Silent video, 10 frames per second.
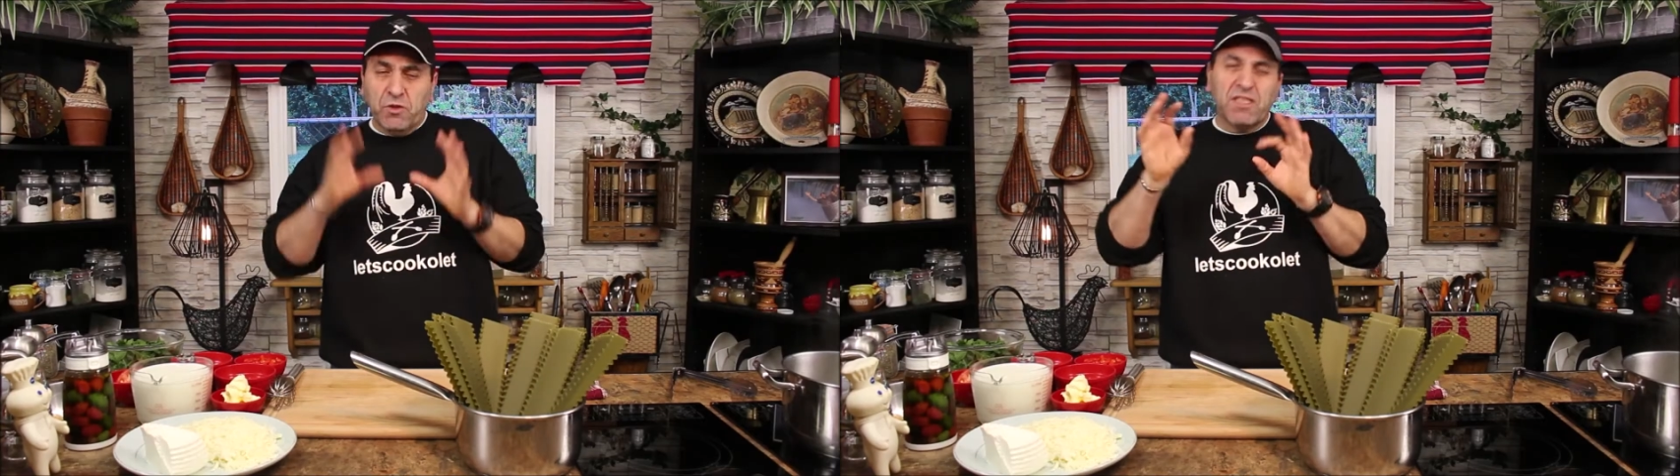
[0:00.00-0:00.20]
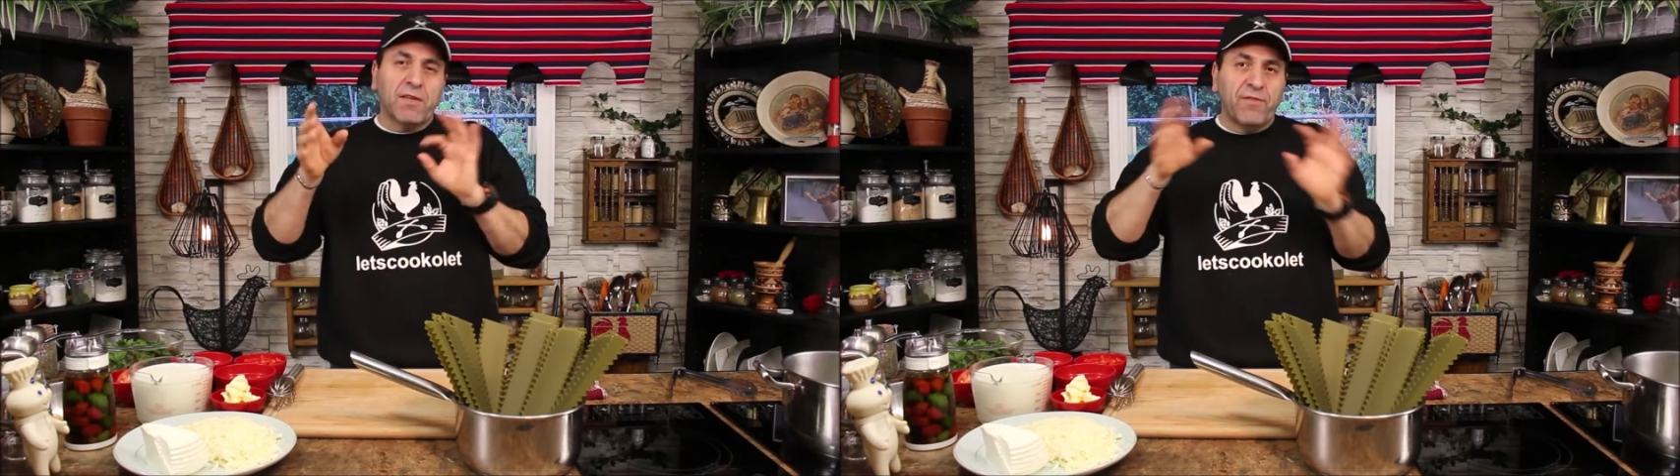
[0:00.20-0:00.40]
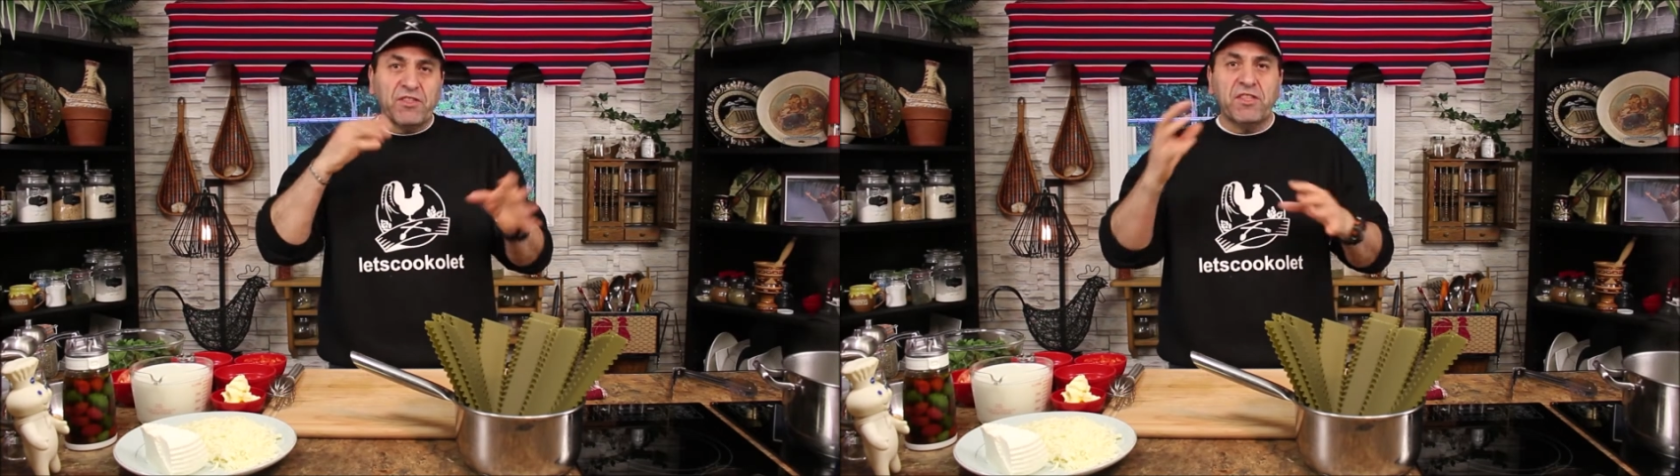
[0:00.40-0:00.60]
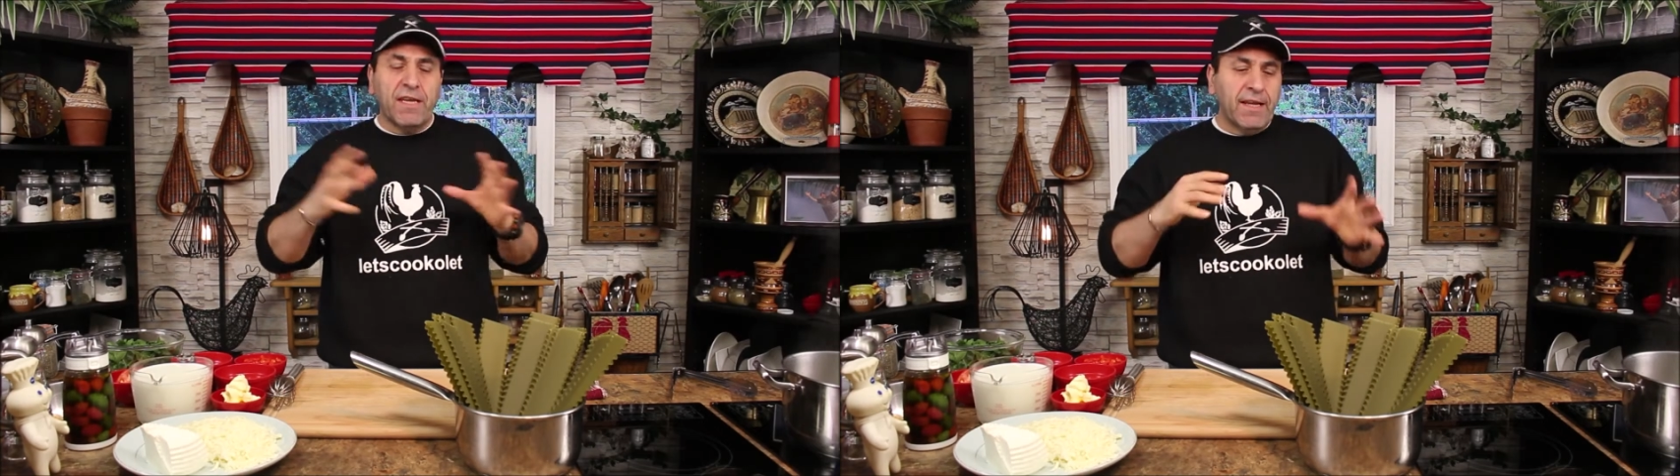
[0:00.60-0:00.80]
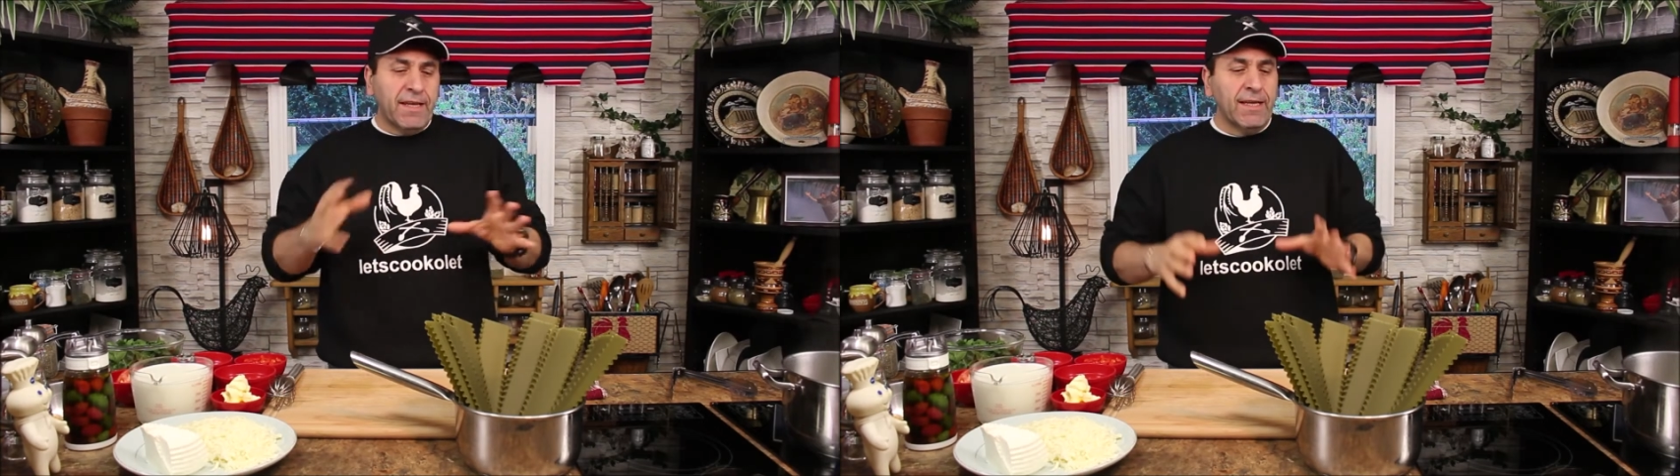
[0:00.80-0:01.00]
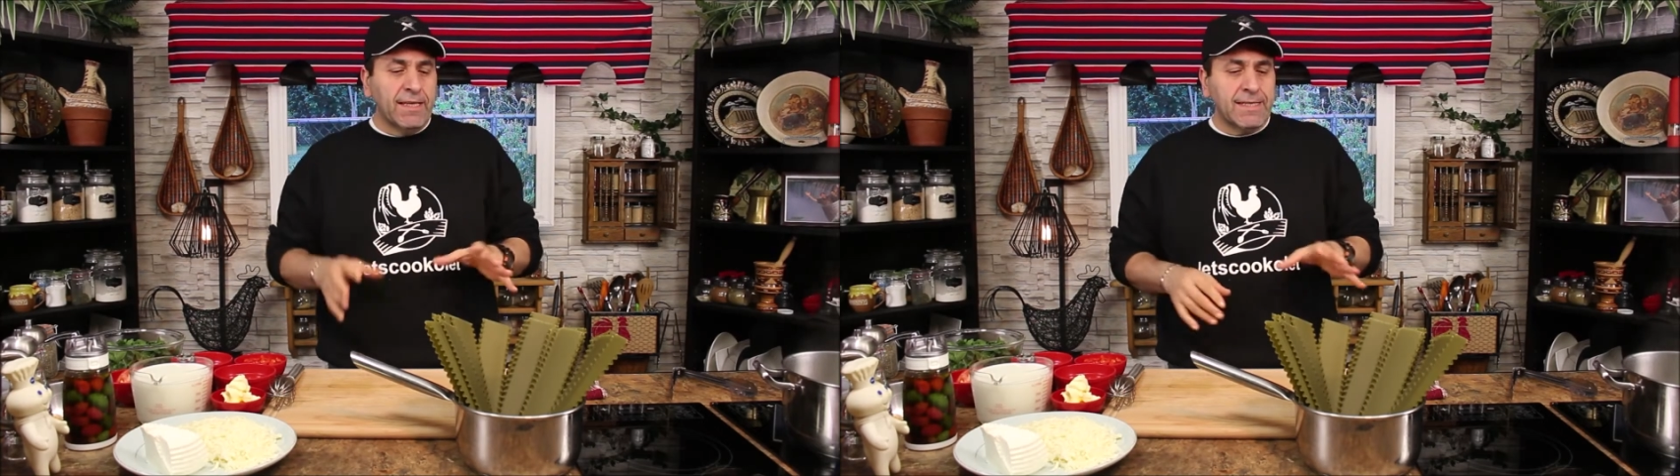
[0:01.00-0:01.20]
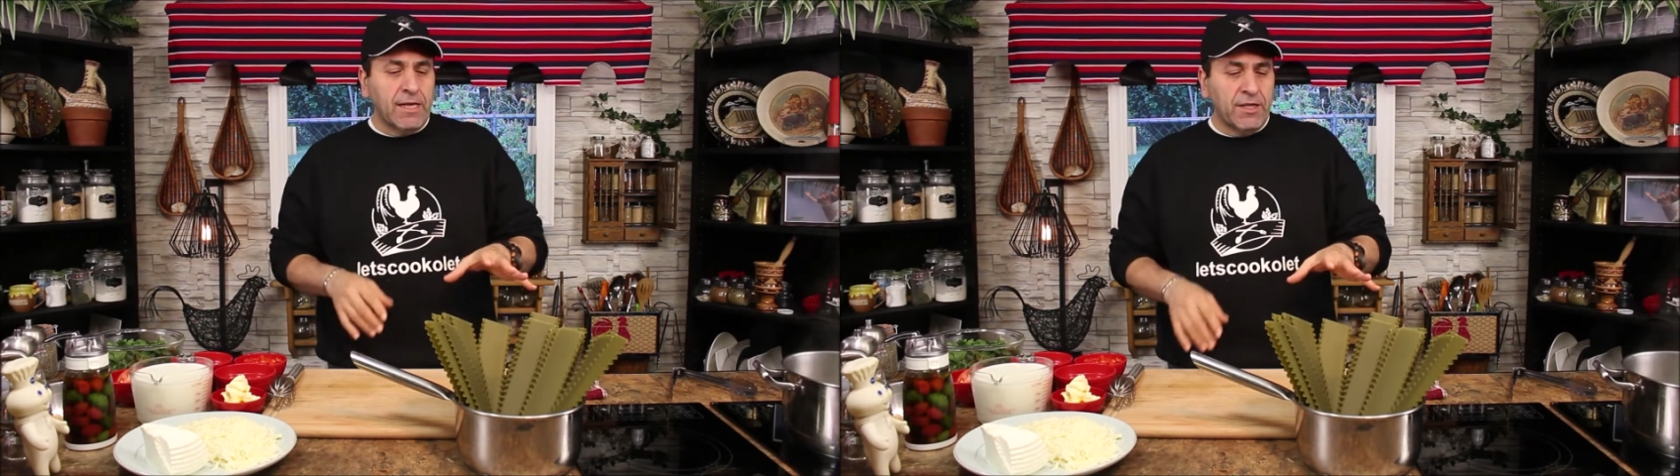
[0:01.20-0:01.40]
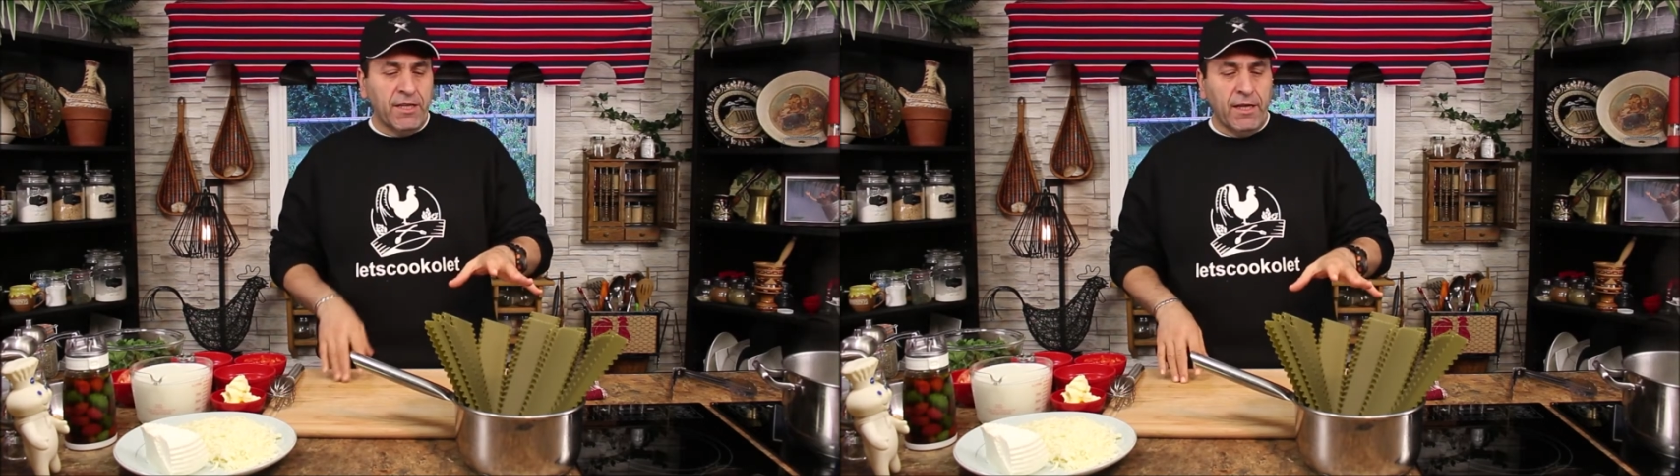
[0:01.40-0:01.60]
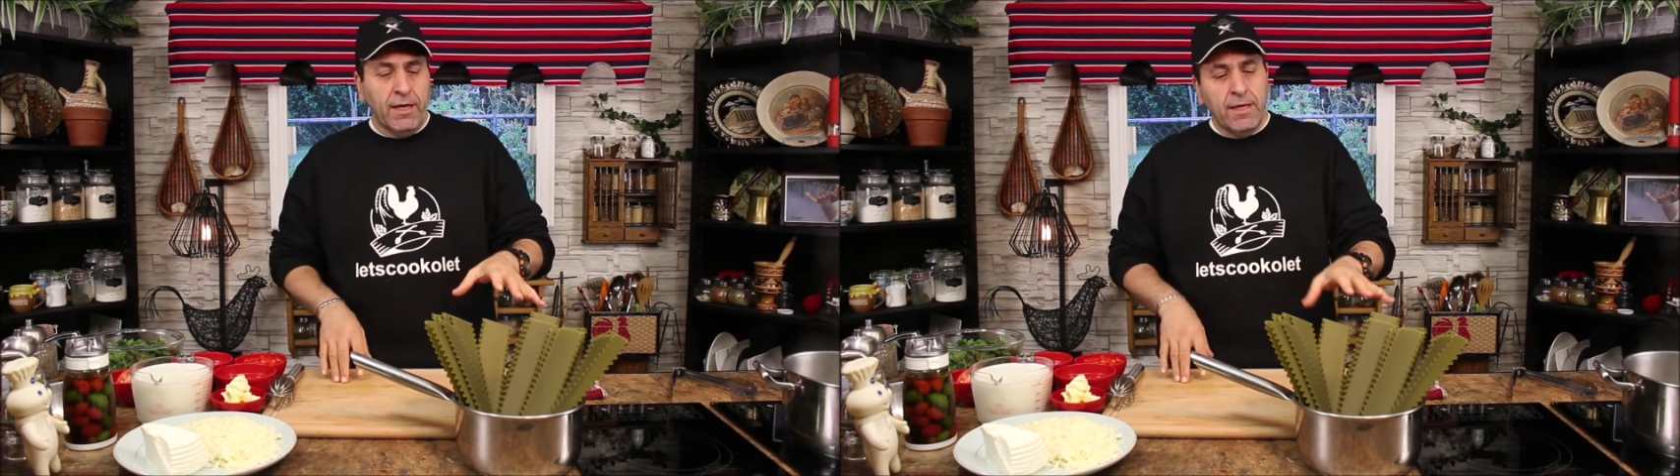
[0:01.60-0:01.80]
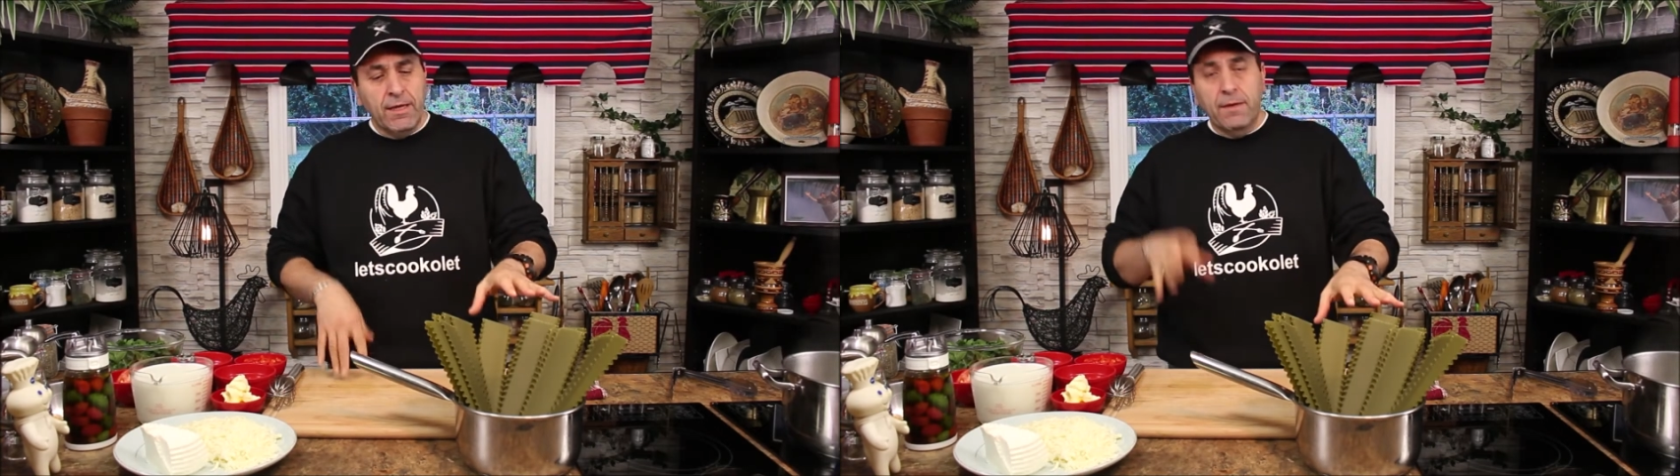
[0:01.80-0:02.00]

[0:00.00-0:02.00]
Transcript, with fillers: which is a vegetarian lasagna,